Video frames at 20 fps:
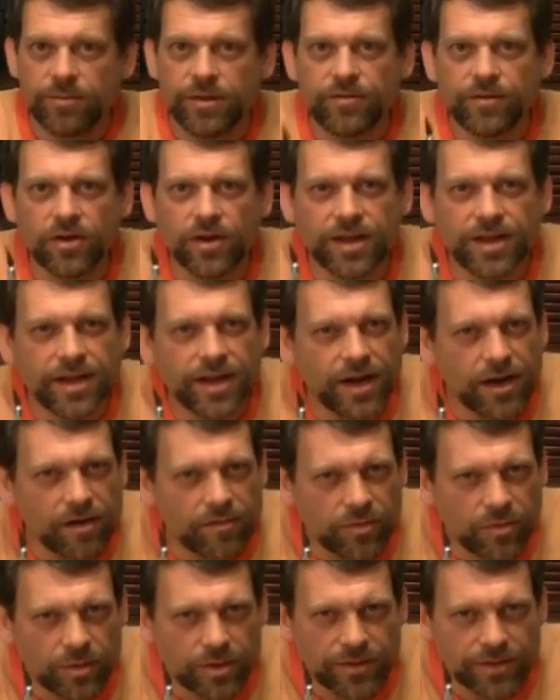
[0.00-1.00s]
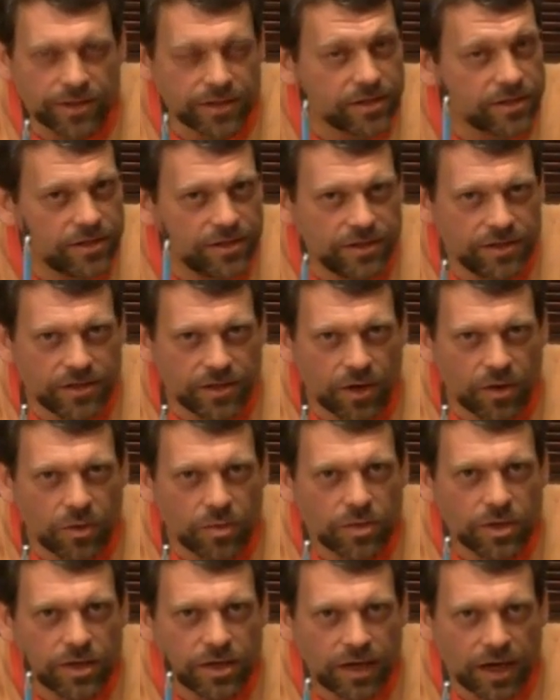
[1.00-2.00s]
Be very careful with this.
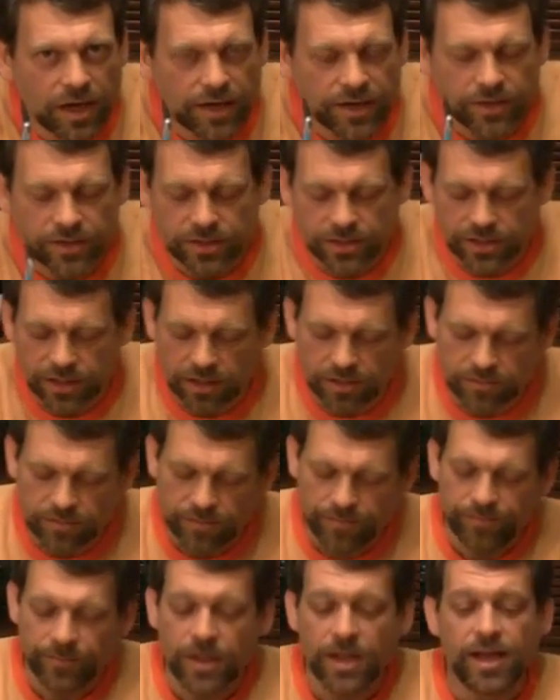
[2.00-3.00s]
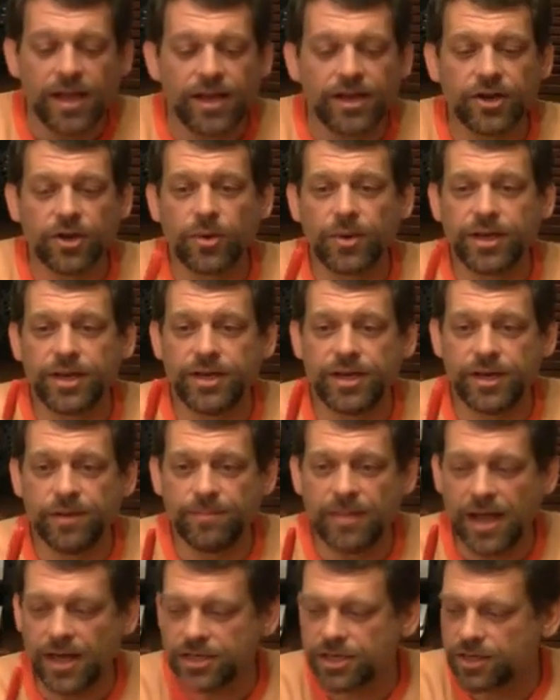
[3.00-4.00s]
Don't cut yourself. And you're going to need
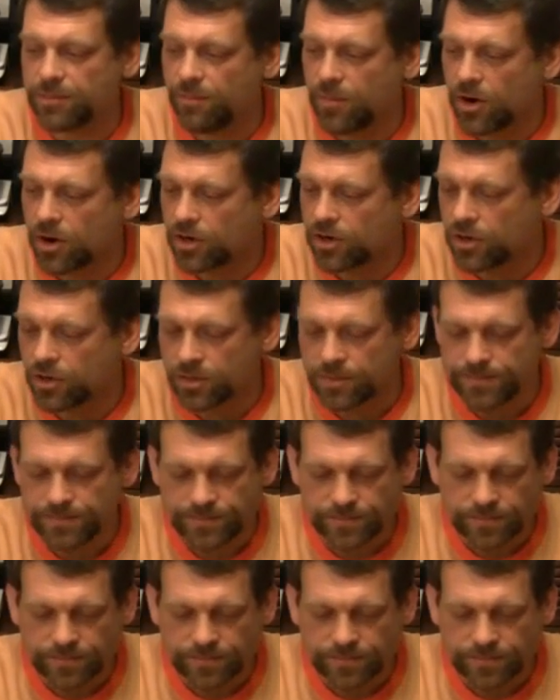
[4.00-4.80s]
a magic marker.